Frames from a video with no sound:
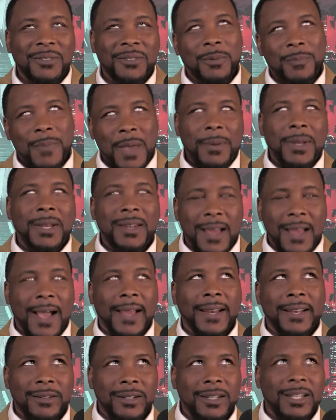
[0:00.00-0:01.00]
Well, maybe
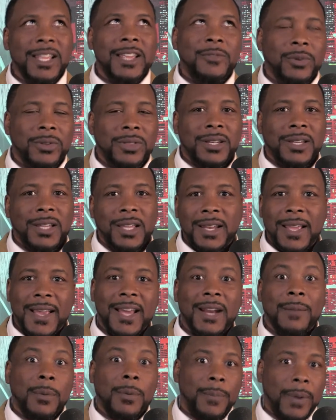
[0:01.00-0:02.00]
not leave with the deed. They
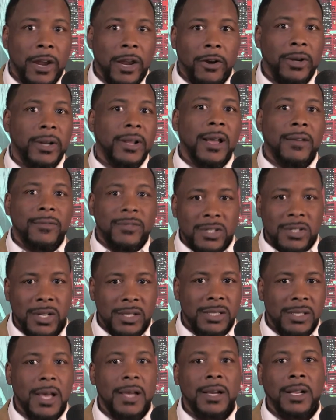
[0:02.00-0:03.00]
got to prepare it and have a
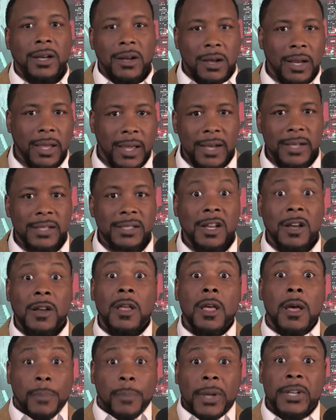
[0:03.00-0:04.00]
judge sign it and all that kind of stuff.
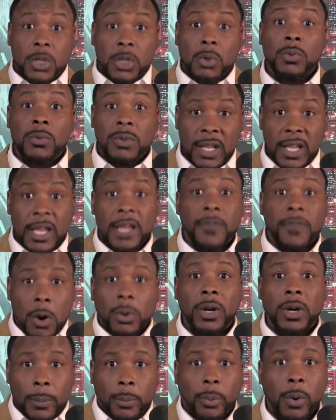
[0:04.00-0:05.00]
But you leave
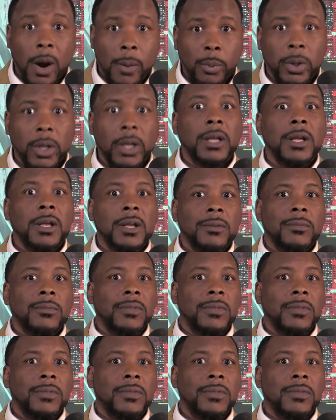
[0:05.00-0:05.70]
owning the property.